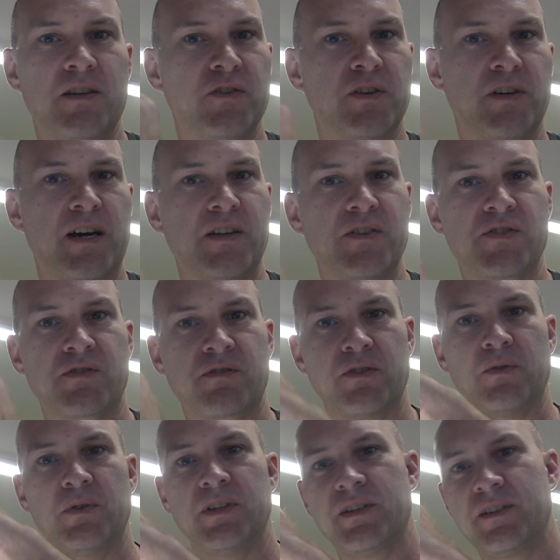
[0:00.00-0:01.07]
You've got to
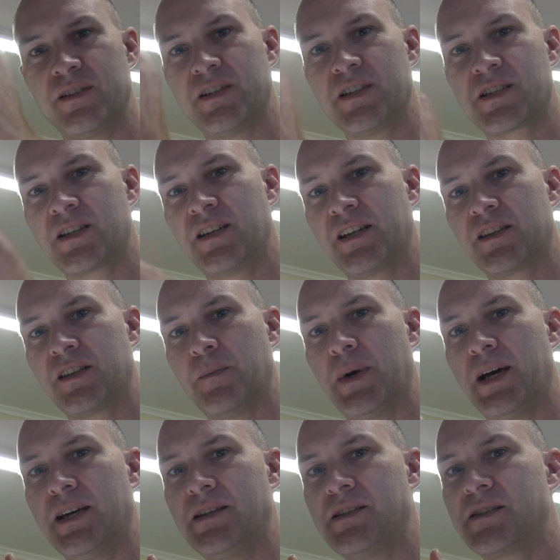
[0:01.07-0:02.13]
unscrew it, disconnect the
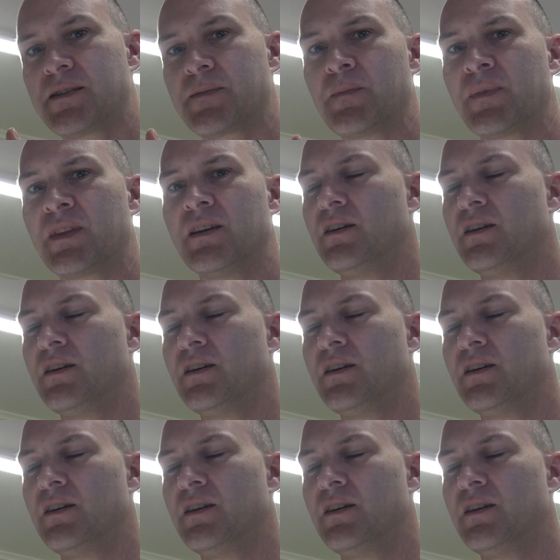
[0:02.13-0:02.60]
mains,